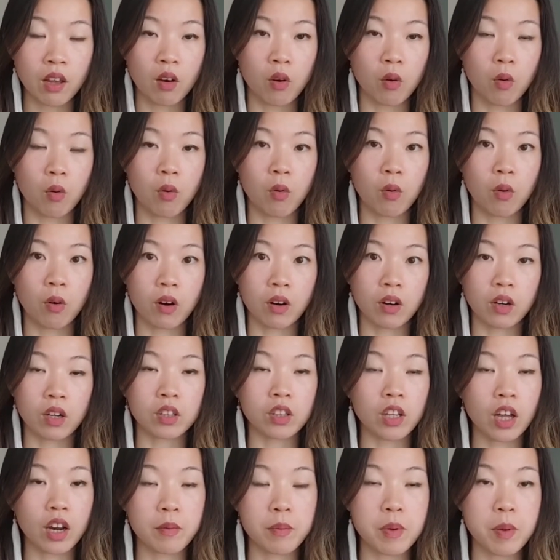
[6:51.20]
or a
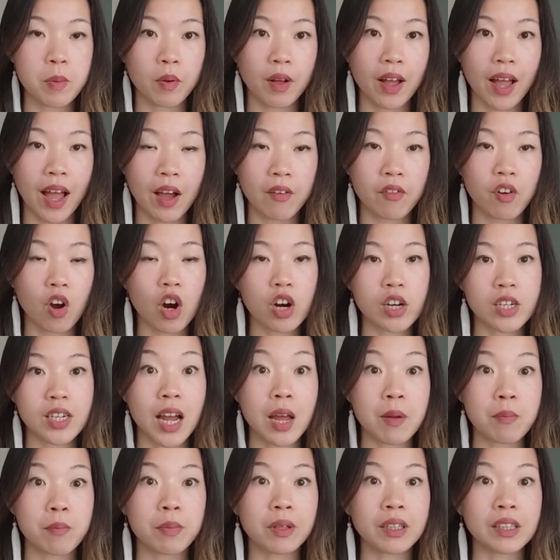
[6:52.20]
lot of people have a hard
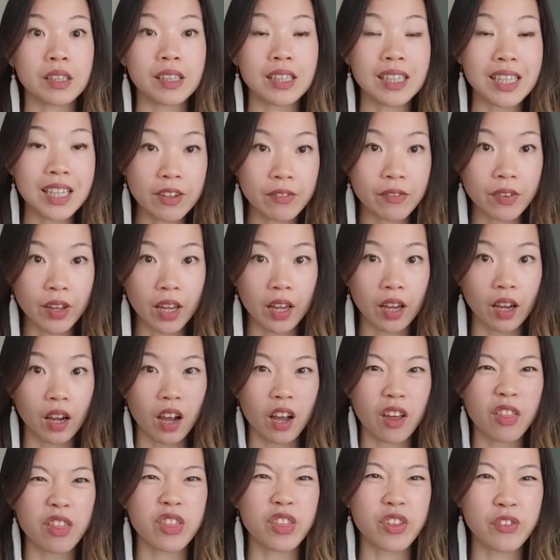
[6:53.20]
time believing
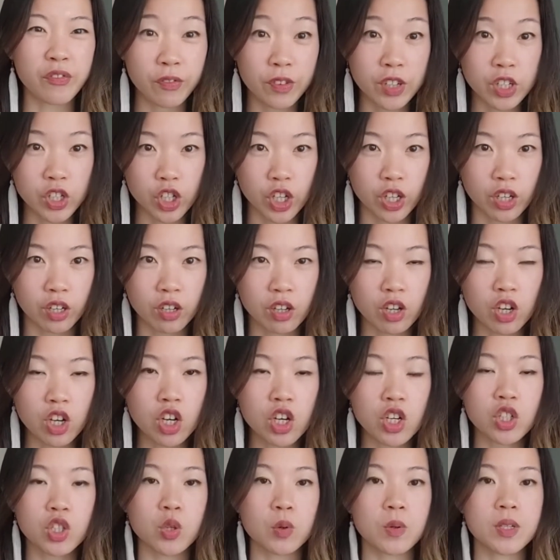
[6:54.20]
the vision.
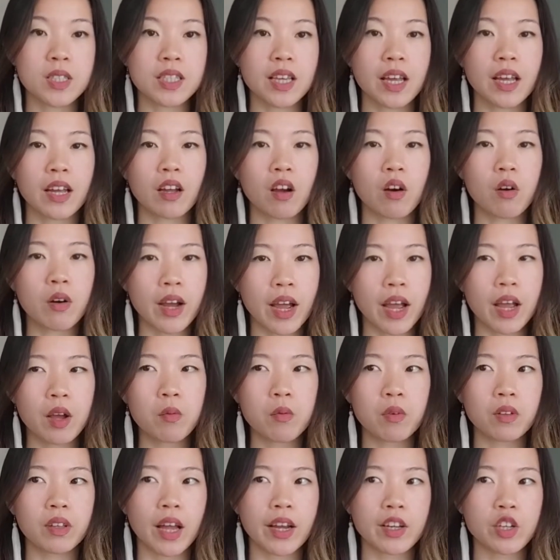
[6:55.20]
So it's like, okay,
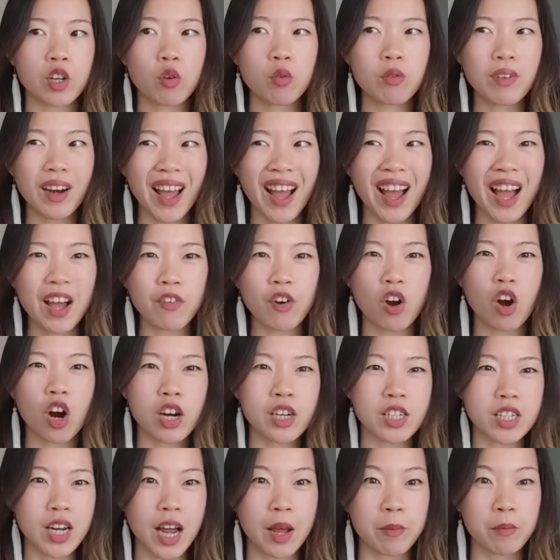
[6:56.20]
well, I don't have a
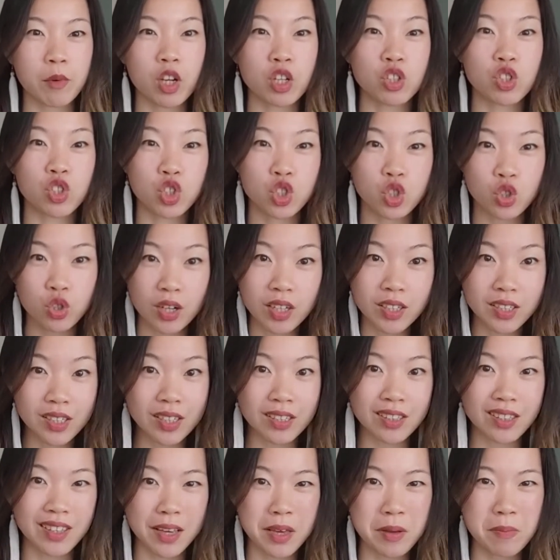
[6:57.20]
hard time
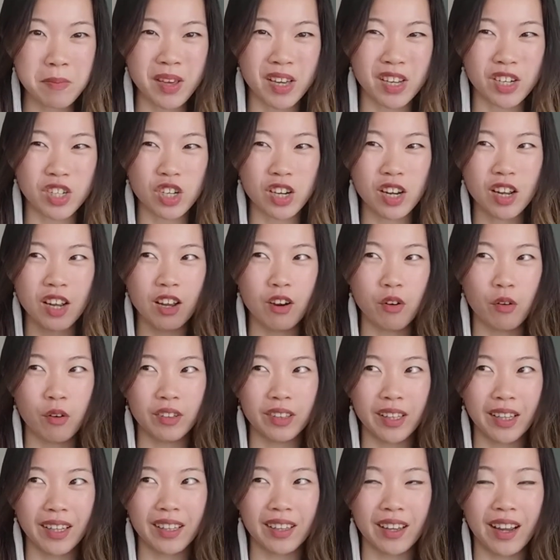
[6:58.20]
constructing the image, or
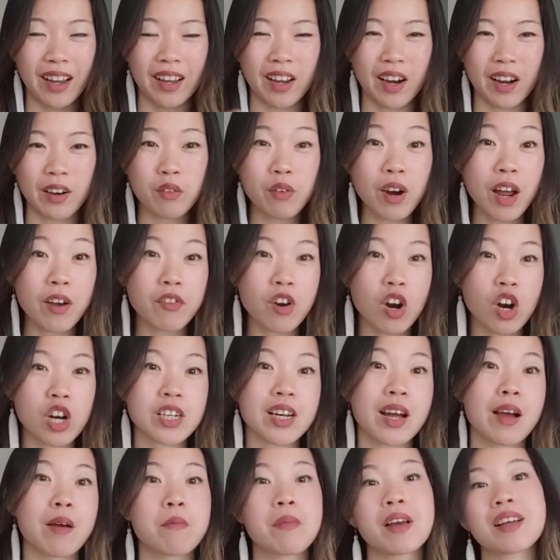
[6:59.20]
like I don't have a hard
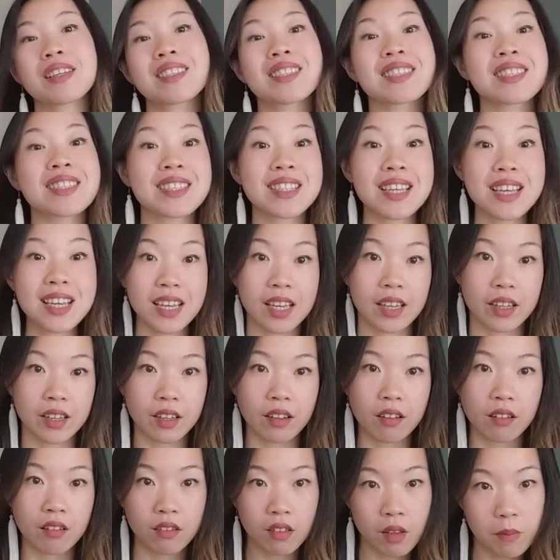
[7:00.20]
time
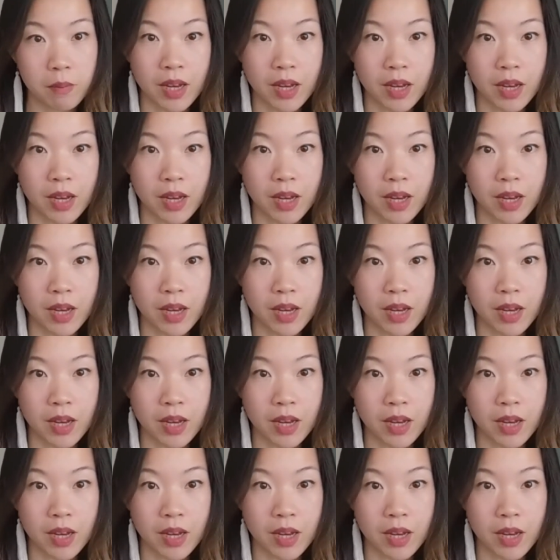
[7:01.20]
seeing the